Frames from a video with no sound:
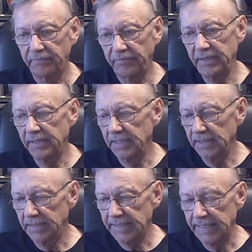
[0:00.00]
feeling
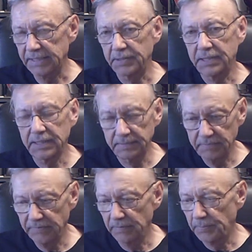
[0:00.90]
that that's some
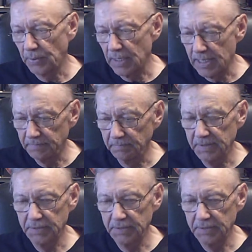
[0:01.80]
of the problem.